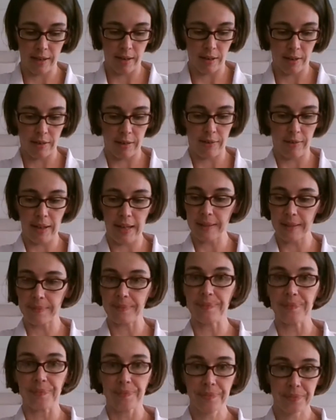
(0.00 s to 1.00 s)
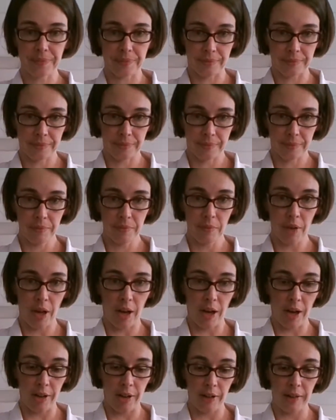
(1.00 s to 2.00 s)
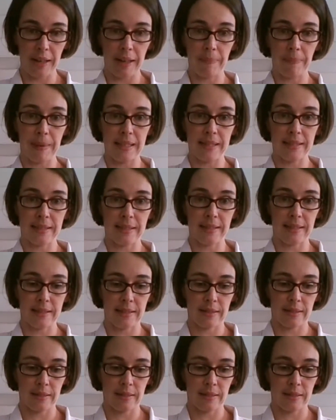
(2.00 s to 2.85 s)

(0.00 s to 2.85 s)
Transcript: color of light. All the lamp bases